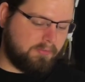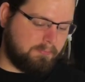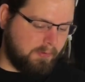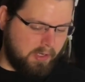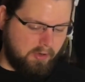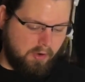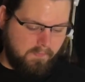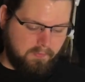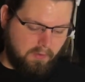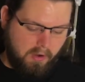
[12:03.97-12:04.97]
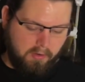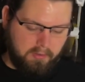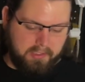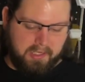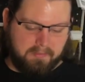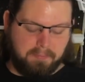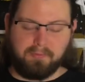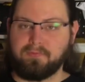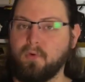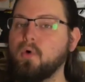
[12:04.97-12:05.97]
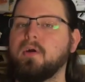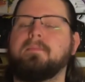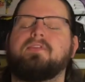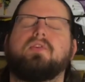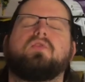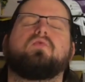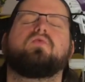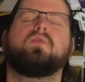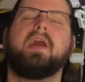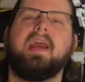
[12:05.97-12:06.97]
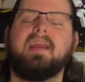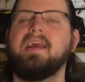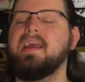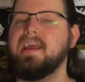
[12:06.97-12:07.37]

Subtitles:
but overall it performs great.